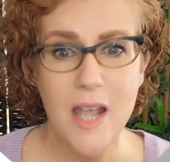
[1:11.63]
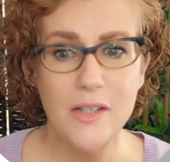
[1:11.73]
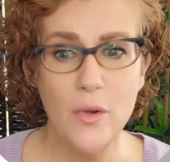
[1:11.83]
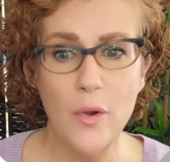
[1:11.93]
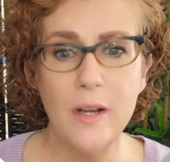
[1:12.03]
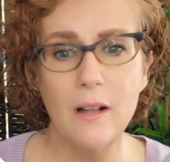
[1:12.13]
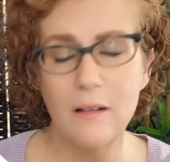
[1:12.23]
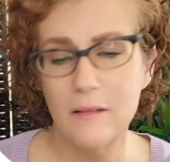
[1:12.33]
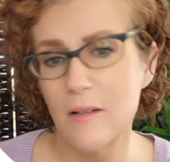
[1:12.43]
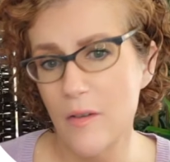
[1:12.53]
It's going to
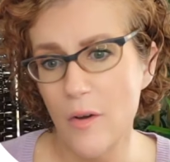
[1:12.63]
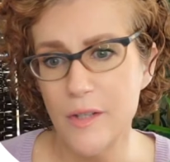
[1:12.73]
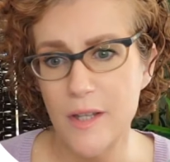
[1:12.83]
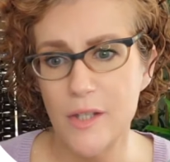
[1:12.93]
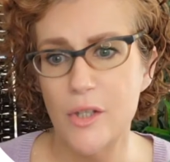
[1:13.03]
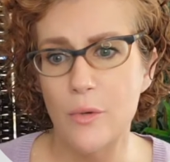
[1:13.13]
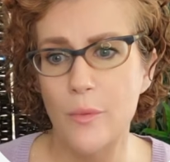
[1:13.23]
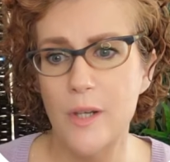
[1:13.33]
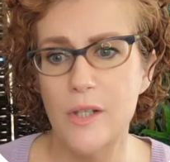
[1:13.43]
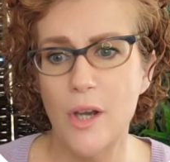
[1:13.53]
go to this new
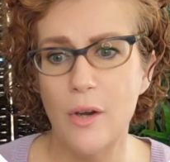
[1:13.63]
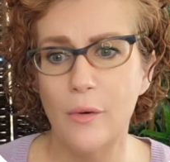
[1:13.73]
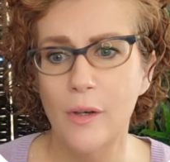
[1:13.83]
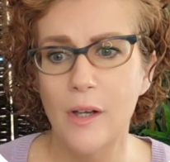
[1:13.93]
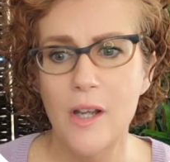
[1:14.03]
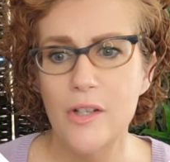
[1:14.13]
window.